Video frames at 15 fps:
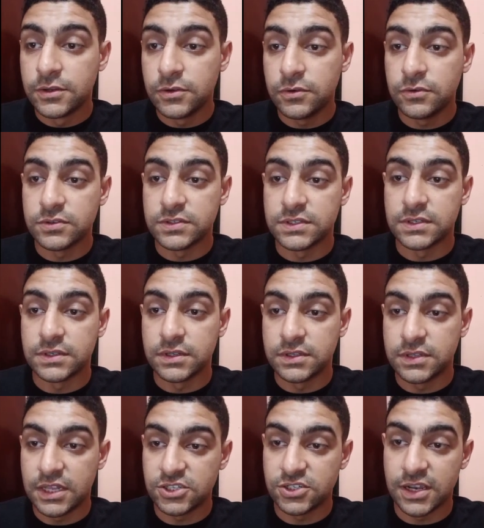use
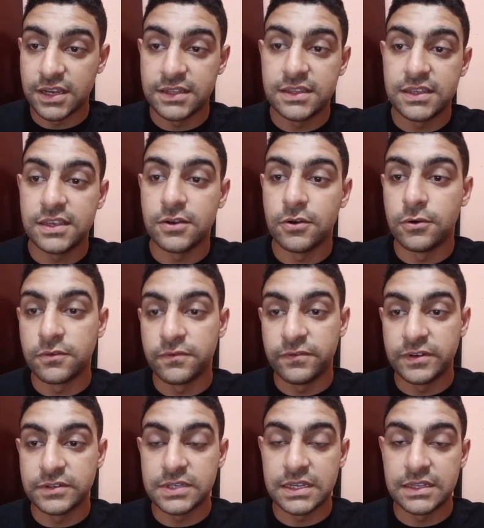Touch ID or
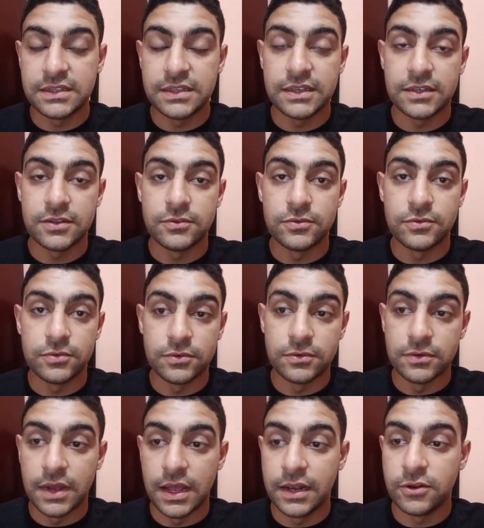Face ID
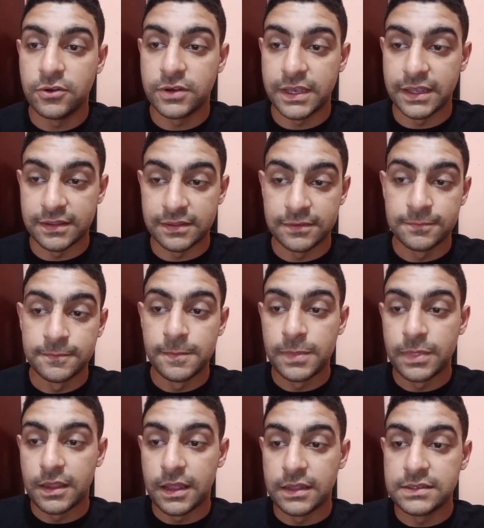to unlock it.
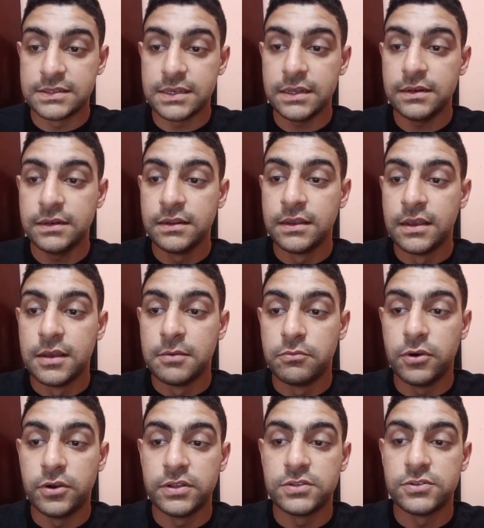And then
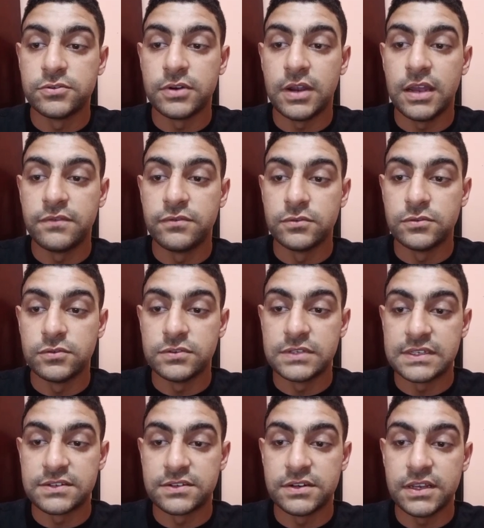point your iPhone to
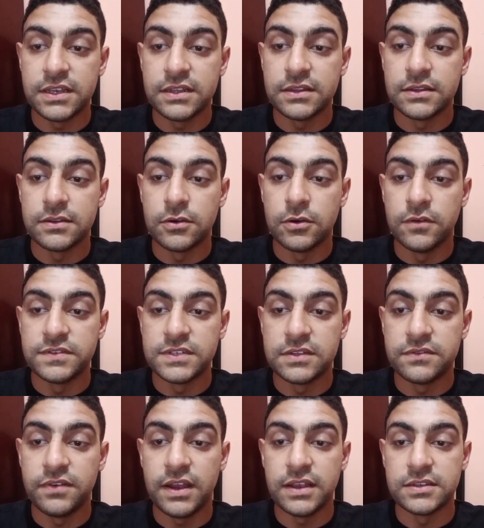the screen of the
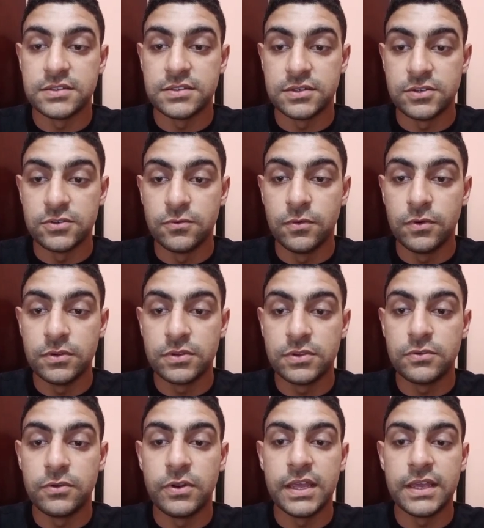device you
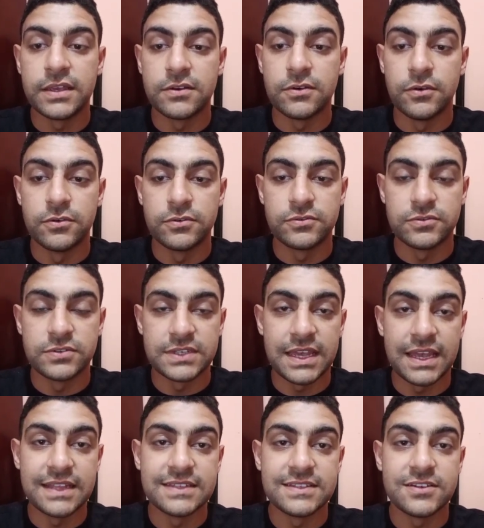want to link or to
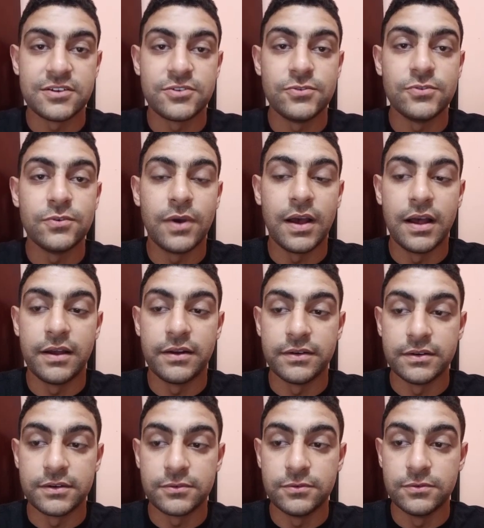scan the QR
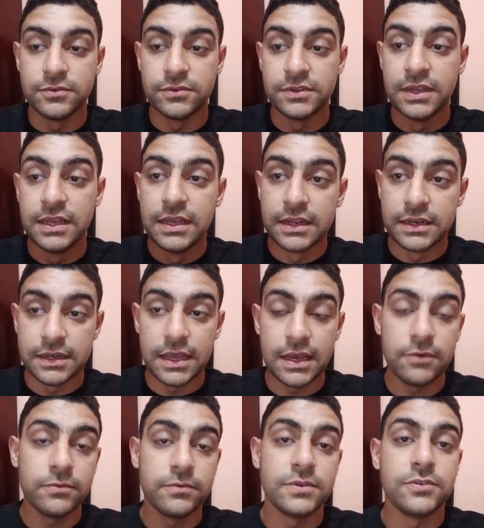code.
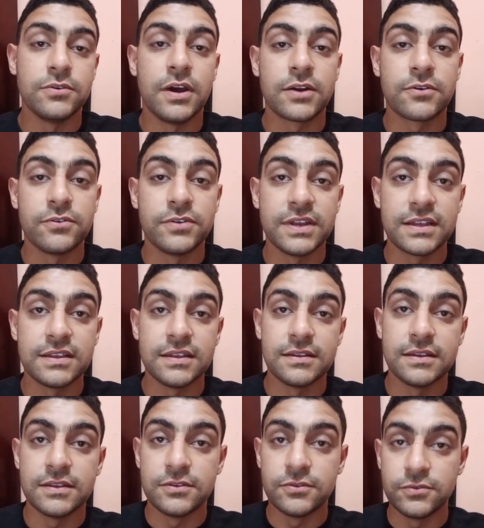Now you are
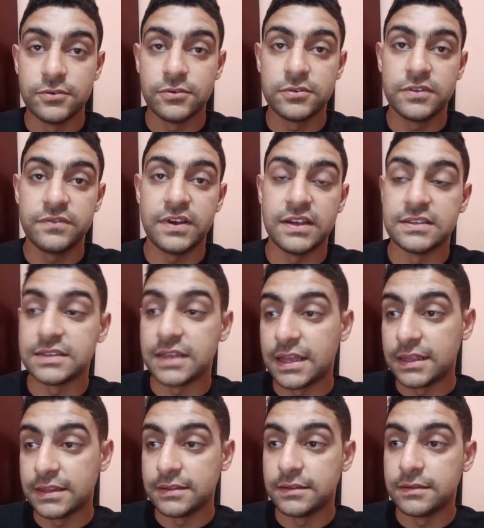connected to your device,
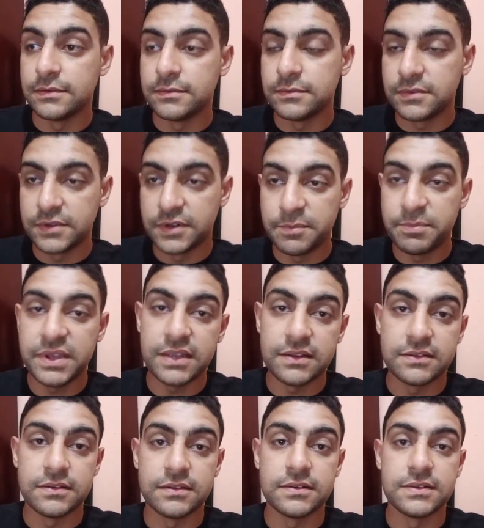and
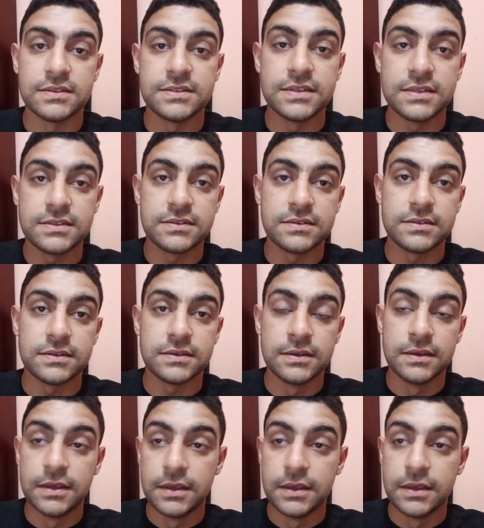repeat this